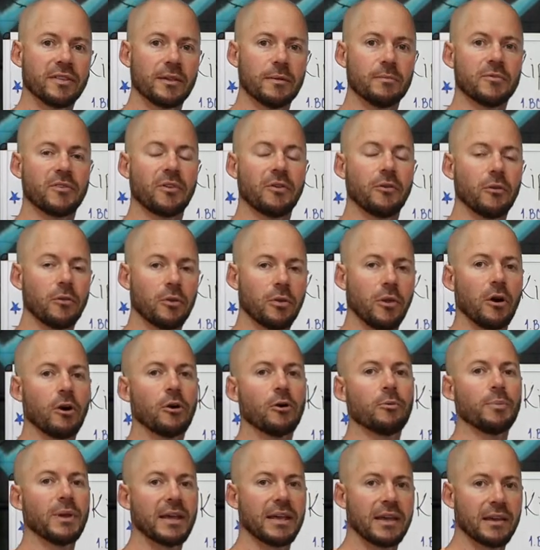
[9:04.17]
them too
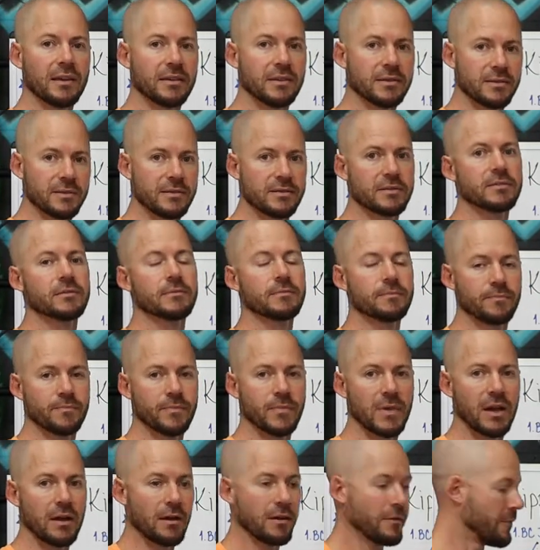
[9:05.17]
low because
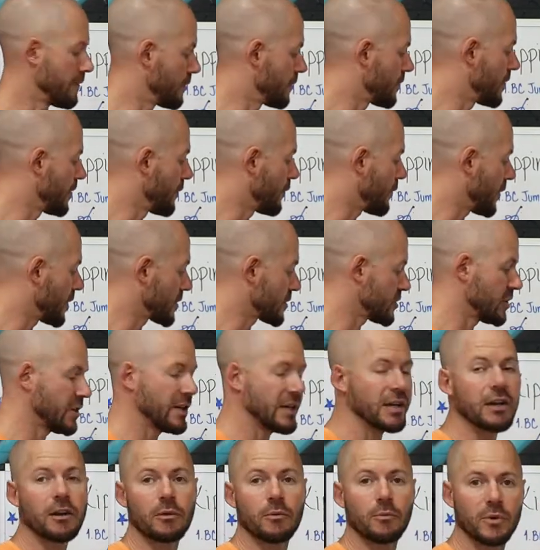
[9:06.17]
of the function
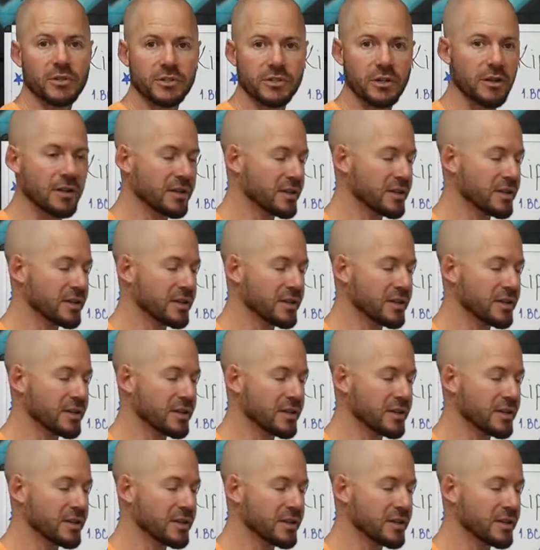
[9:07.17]
here, which I'll